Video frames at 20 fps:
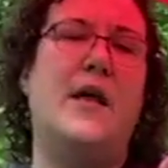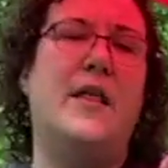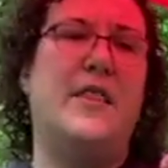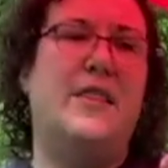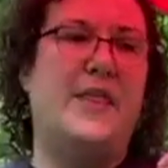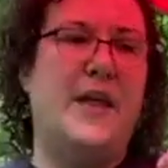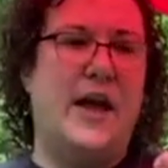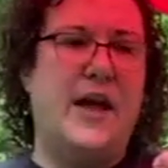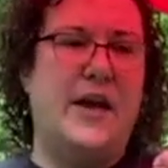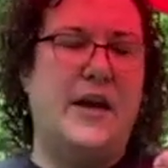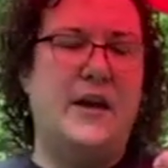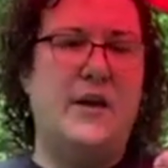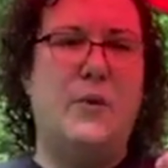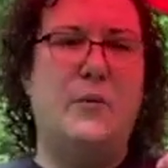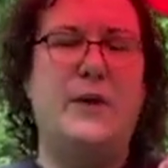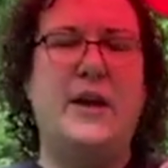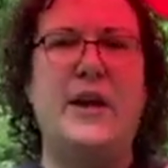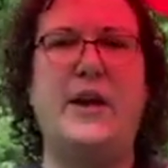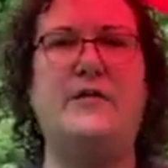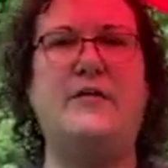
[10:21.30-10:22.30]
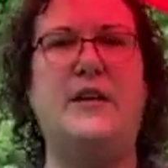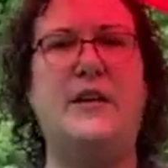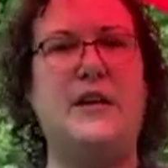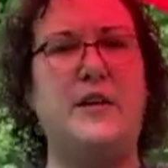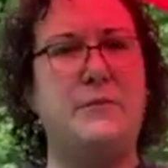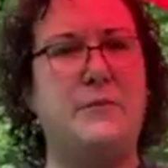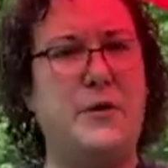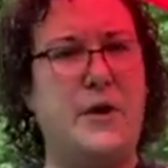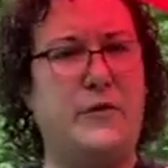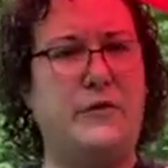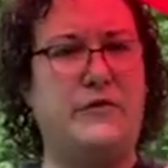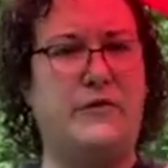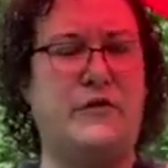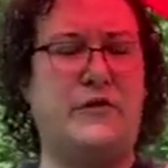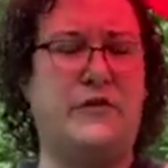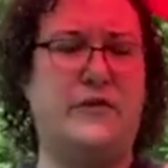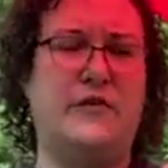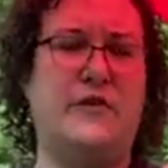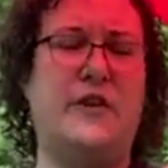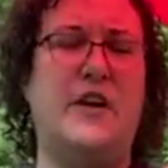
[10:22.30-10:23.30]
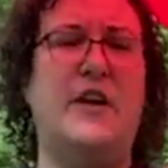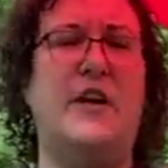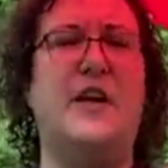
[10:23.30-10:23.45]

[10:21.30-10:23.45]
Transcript: Then we have decomposers.